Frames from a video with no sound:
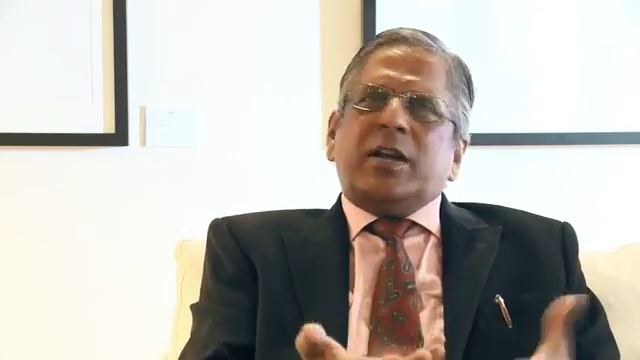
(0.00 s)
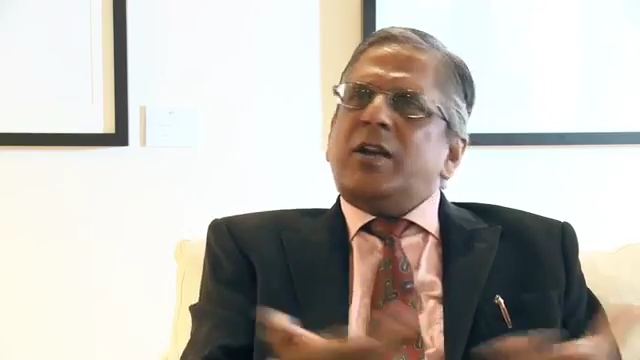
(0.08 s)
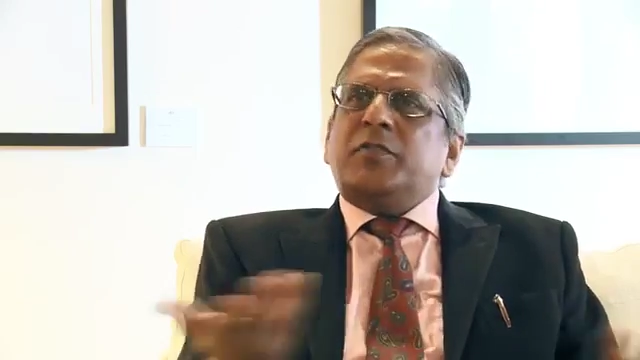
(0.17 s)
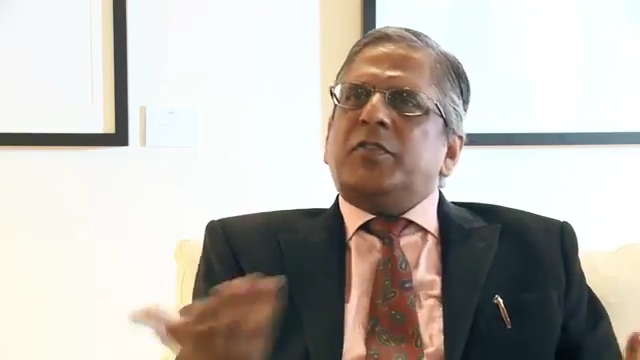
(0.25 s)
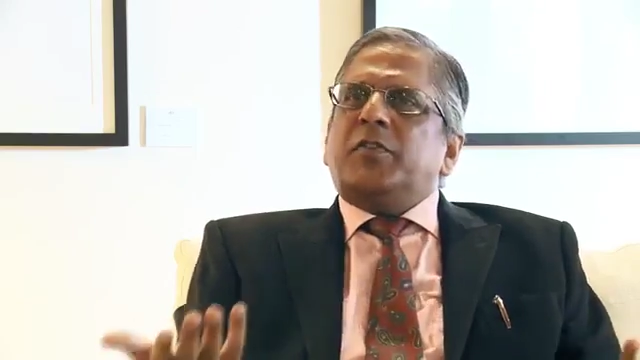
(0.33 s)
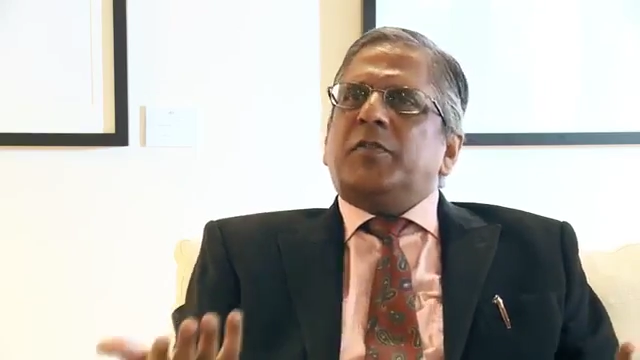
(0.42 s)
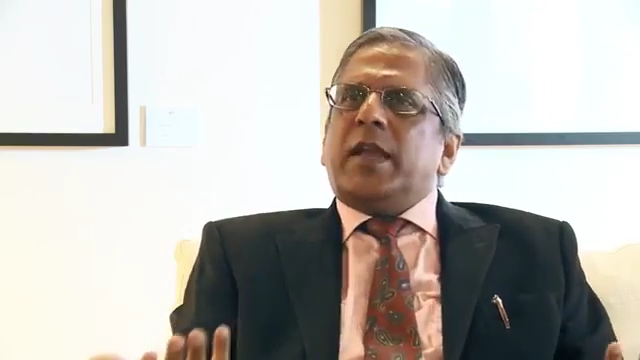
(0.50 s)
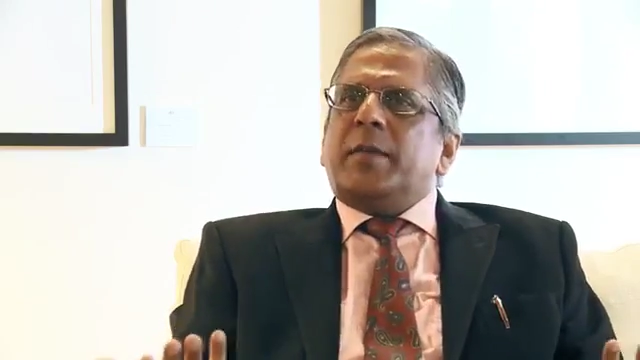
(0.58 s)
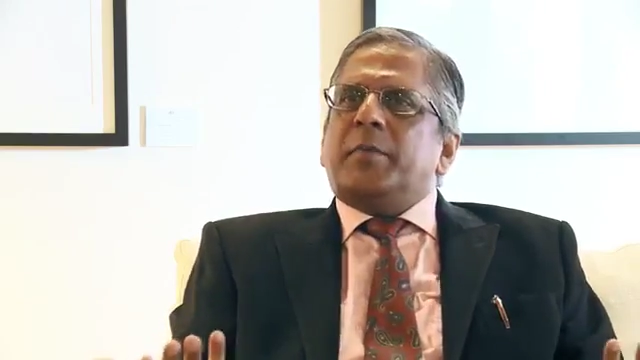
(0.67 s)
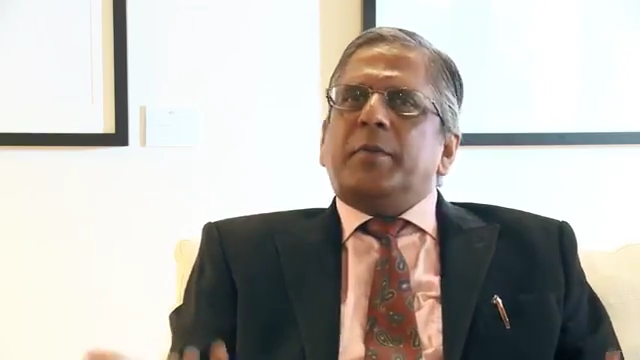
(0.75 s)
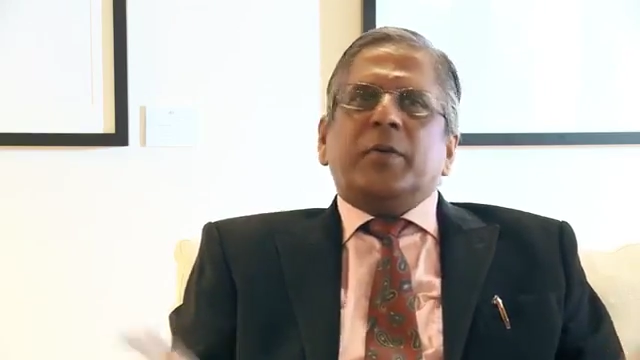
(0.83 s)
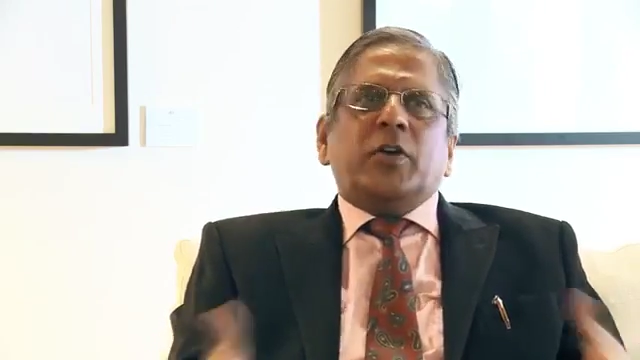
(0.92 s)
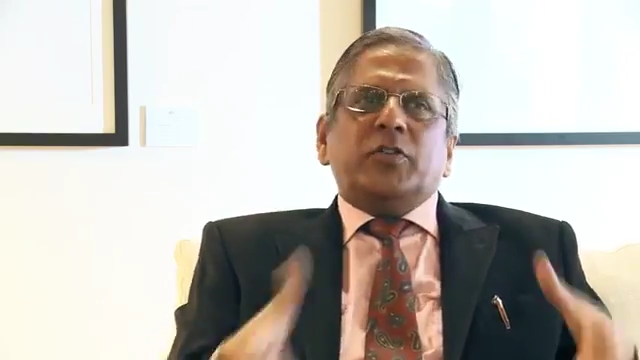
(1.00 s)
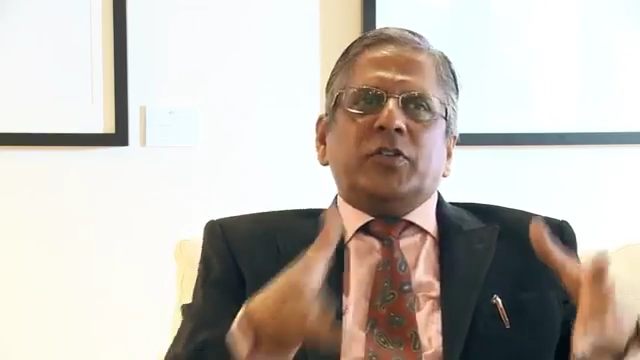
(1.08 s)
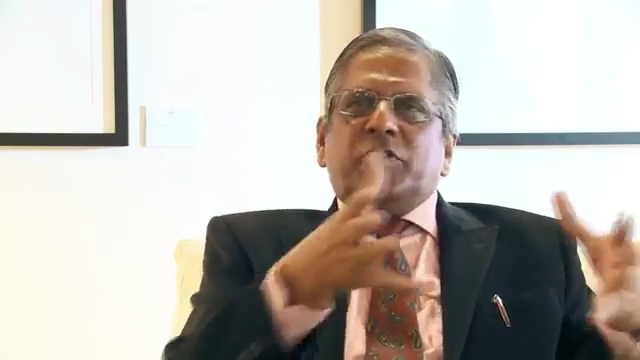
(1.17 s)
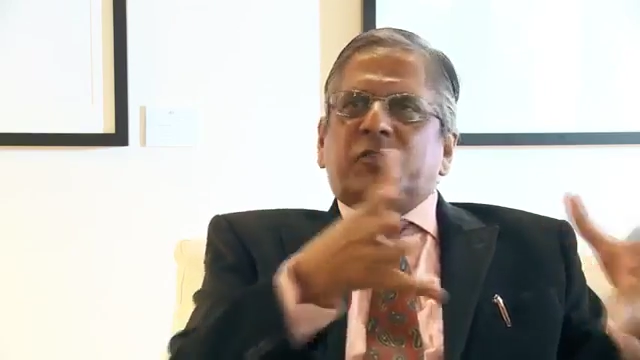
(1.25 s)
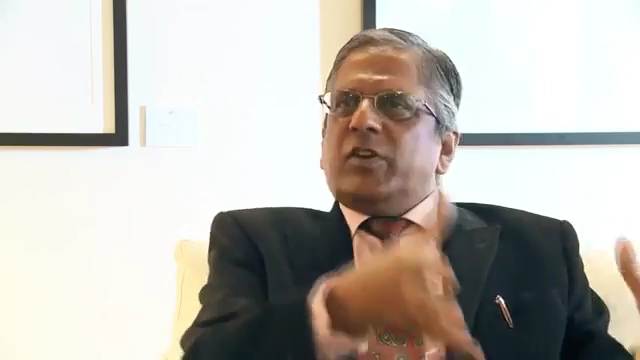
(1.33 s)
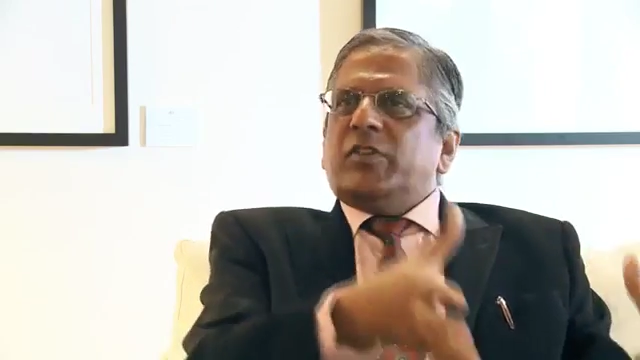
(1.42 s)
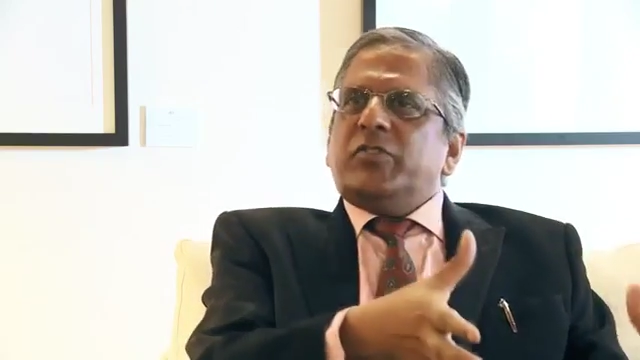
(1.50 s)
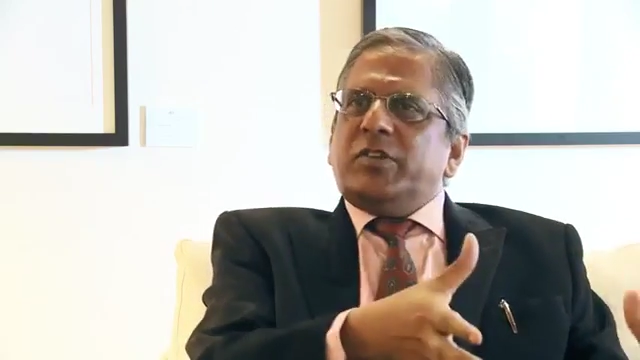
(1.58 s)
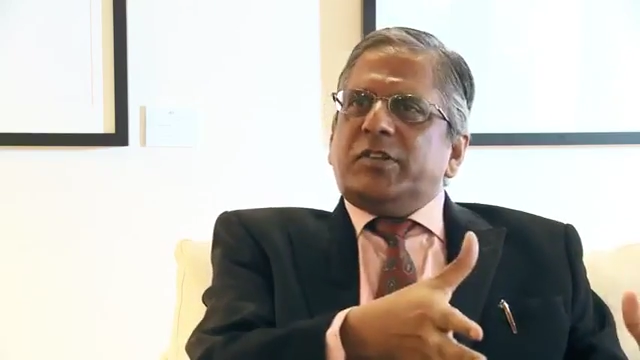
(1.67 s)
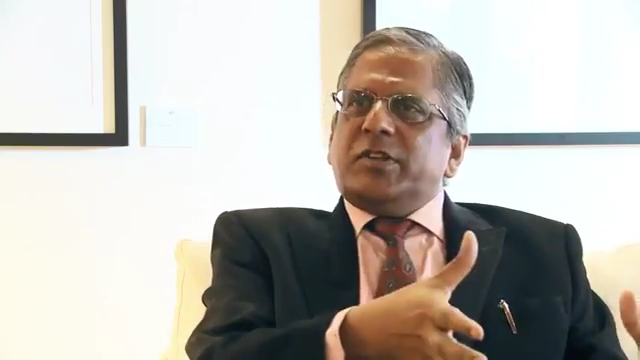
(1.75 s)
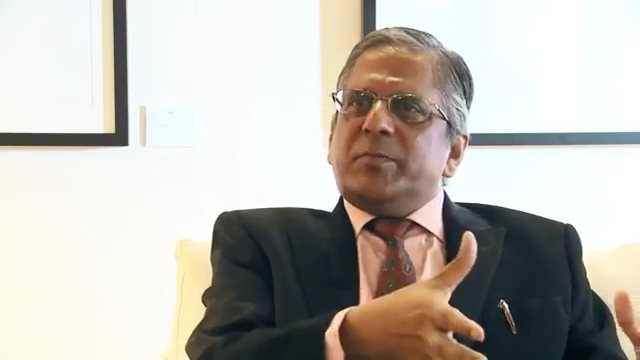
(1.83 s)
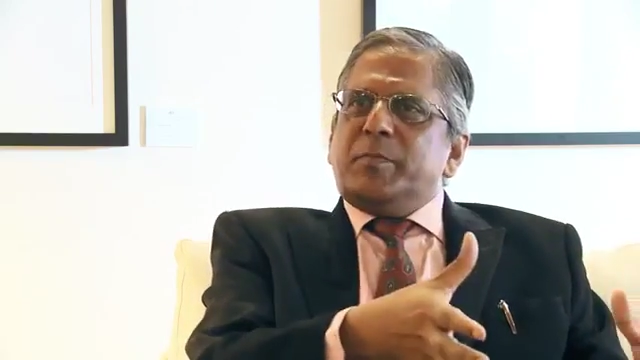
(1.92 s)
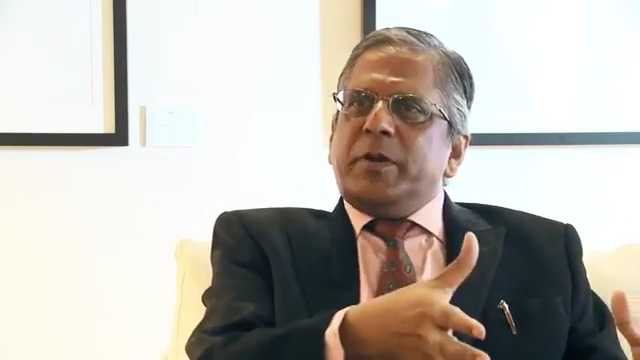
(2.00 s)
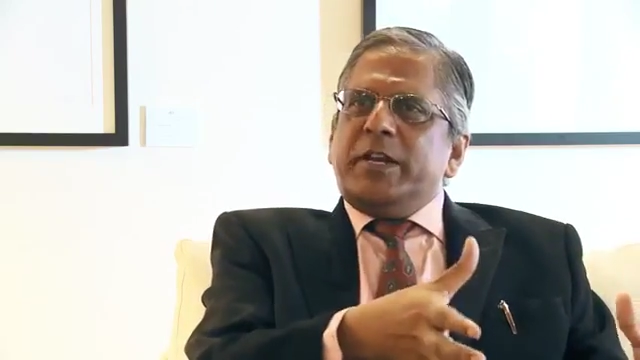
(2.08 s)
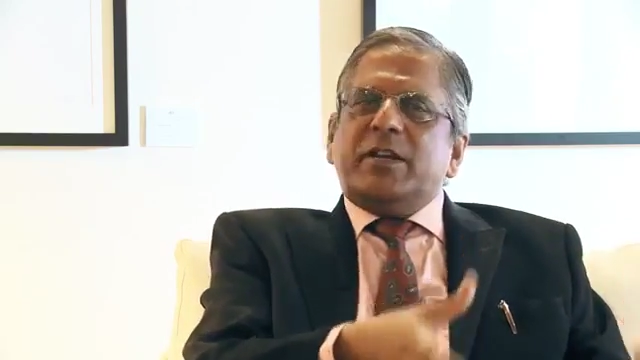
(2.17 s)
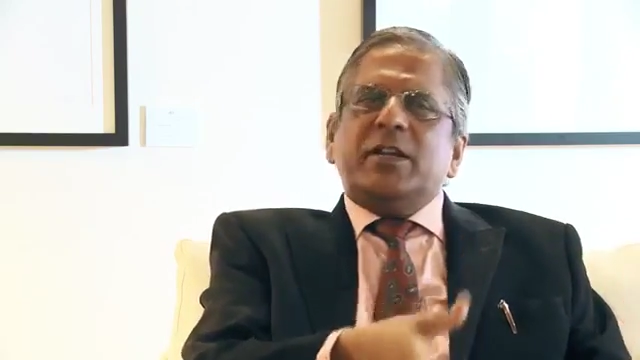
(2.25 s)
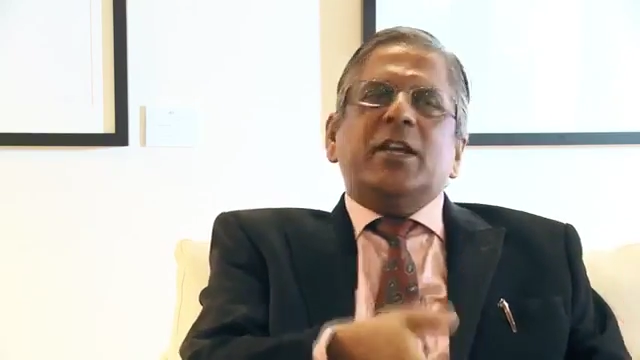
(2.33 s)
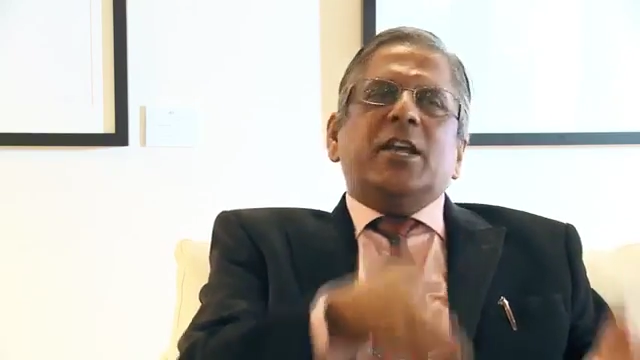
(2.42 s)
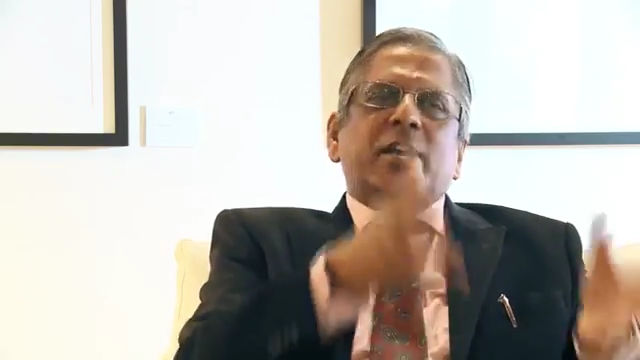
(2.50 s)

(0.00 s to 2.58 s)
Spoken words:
none of this will happen because your structure is complete.